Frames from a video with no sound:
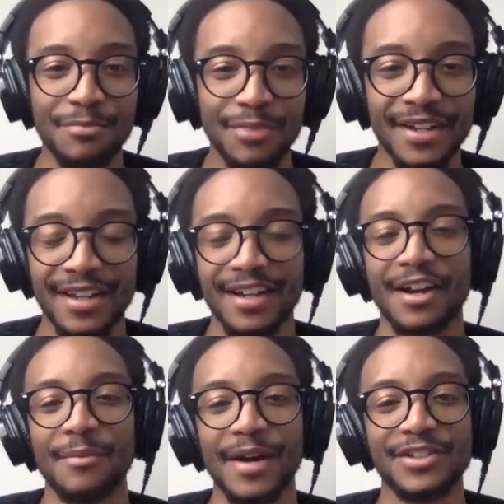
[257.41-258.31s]
but
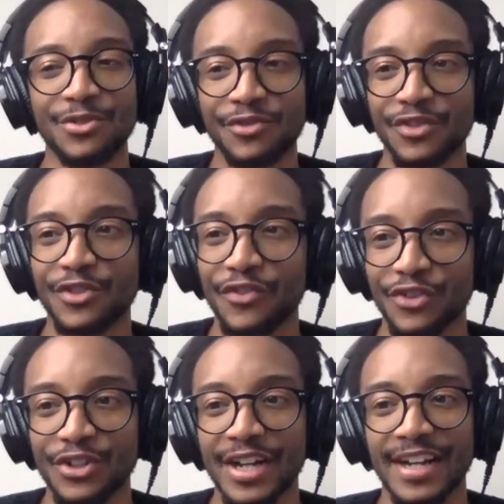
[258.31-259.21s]
I do feel for
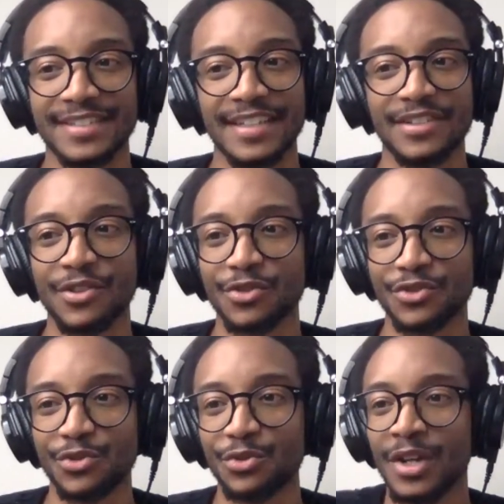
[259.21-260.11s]
you guys and those
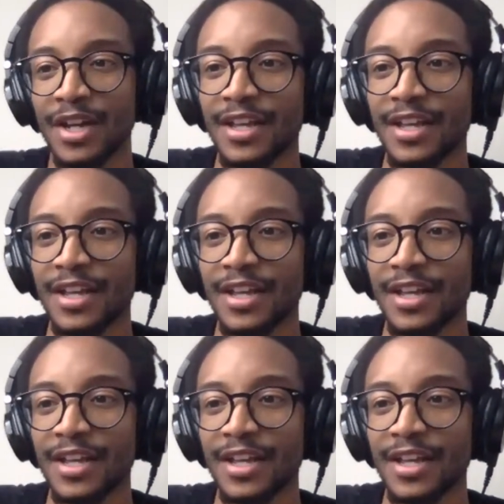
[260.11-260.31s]
who